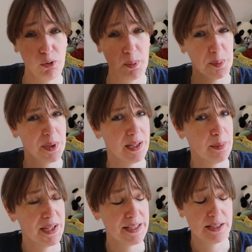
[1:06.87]
Remember, guinea
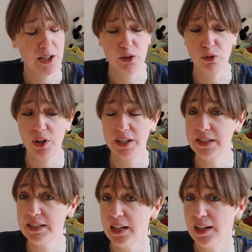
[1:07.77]
pigs like
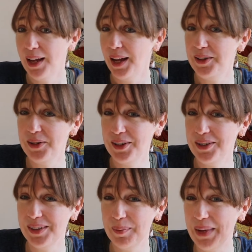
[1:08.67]
friends, and you
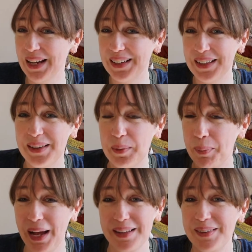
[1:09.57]
can make it in the
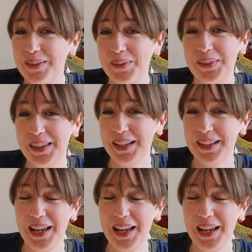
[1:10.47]
pattern or the